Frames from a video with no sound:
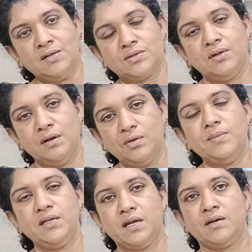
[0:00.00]
So the
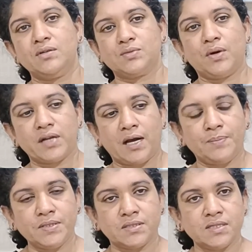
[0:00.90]
lumen narrows, what
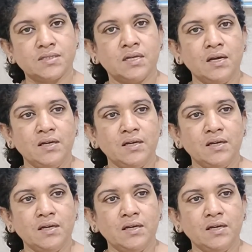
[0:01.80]
happens is,